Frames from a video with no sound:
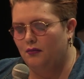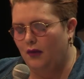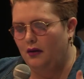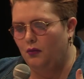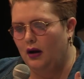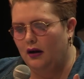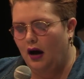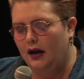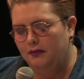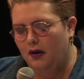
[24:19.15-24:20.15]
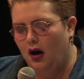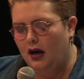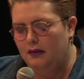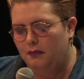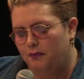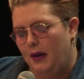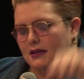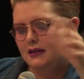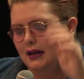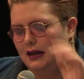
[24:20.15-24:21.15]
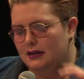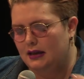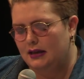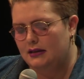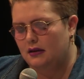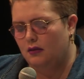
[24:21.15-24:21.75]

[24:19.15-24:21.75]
I well, I, I basically did.